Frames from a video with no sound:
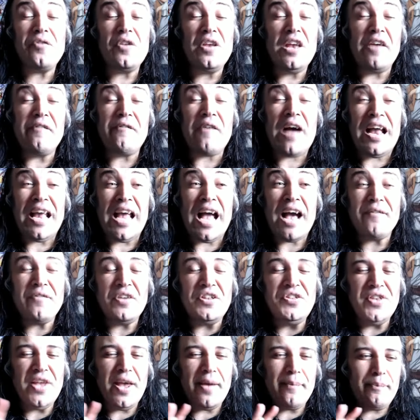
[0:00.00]
if I have a
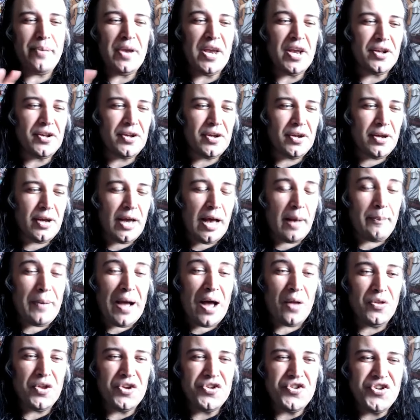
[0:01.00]
nitpick
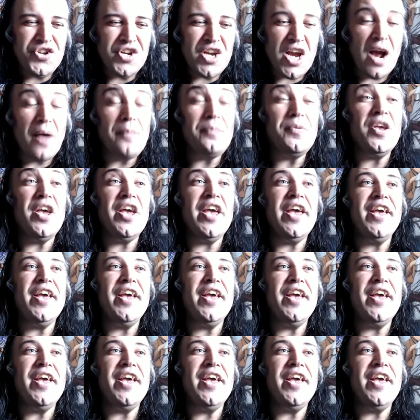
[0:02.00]
about this chapter,